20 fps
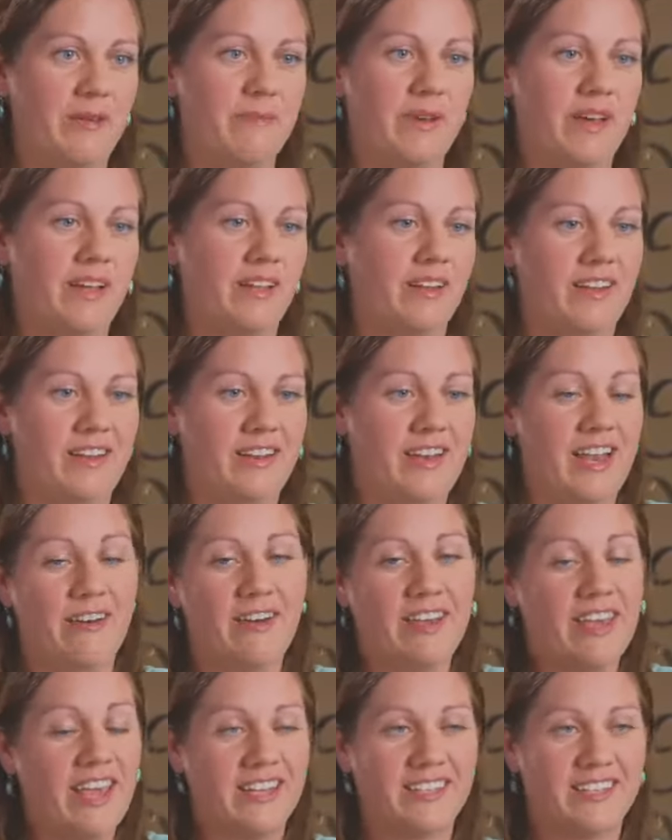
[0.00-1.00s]
but now I
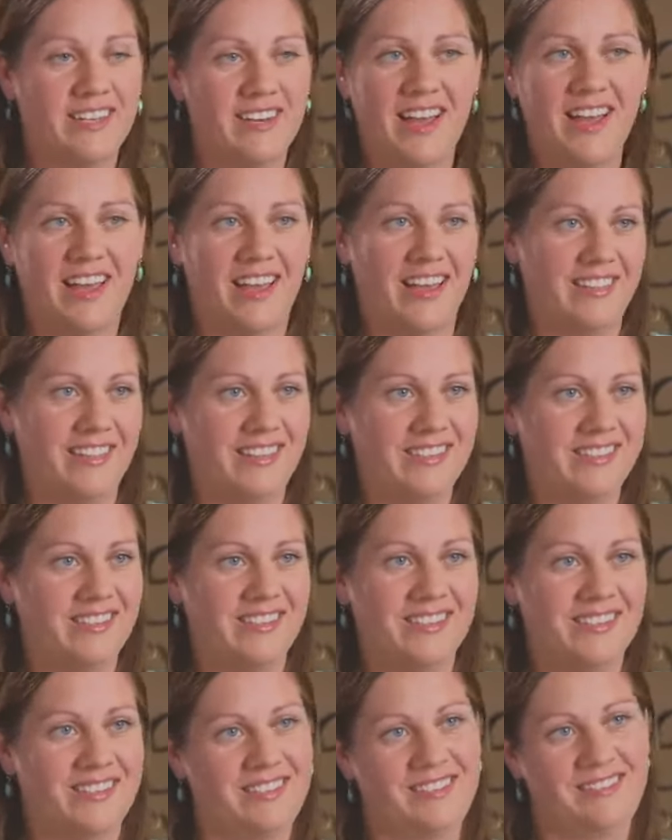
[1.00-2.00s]
can't deny it. This
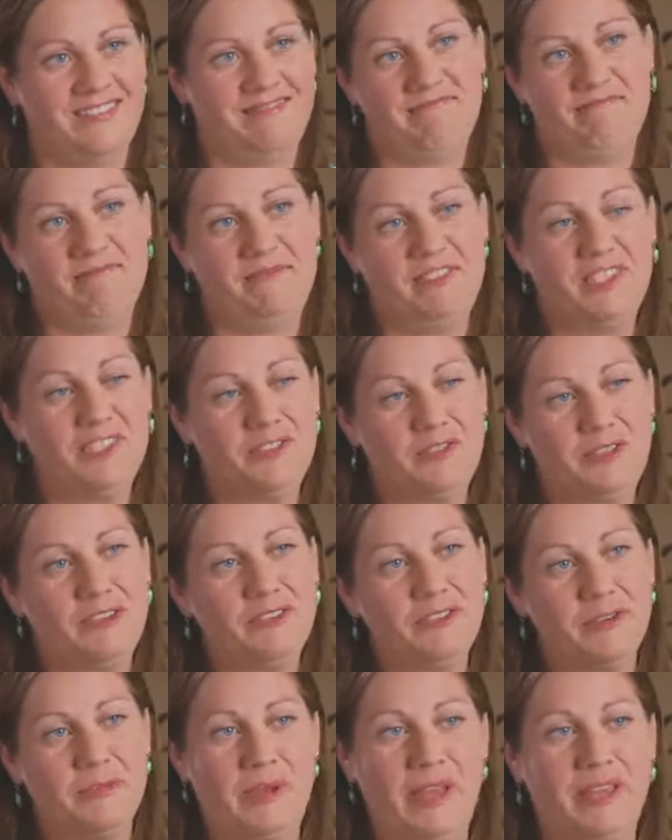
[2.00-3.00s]
is, this is real
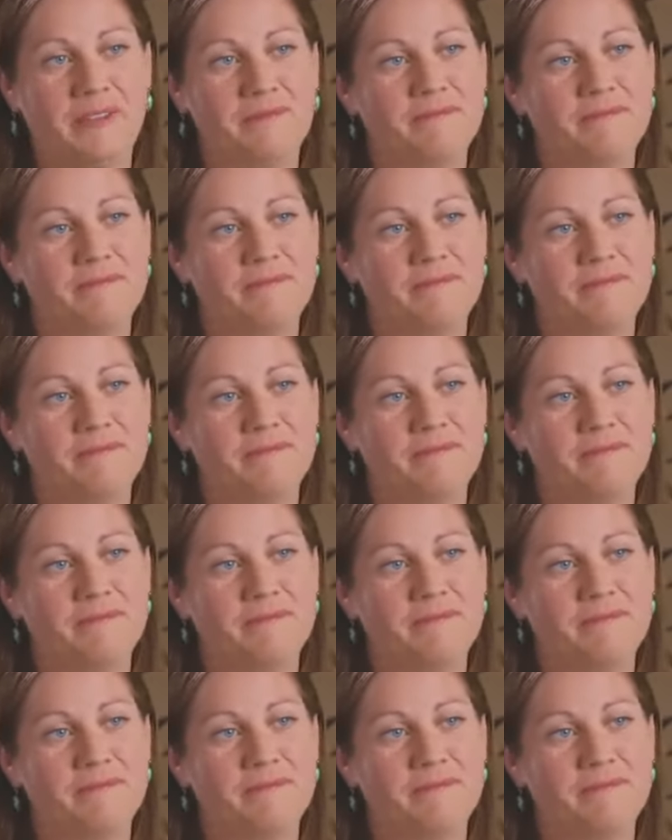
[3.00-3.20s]
for me.